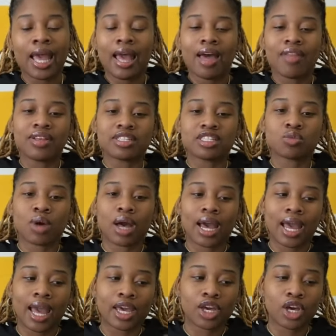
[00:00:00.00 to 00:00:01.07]
And this is
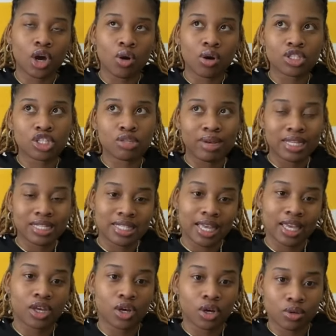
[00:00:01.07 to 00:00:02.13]
why I go onto my
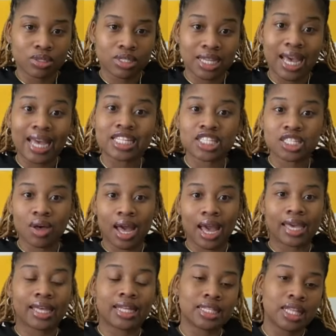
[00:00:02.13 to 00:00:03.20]
state code site so I
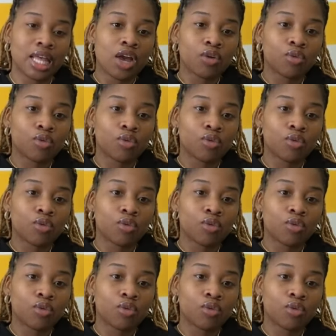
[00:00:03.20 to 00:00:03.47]
can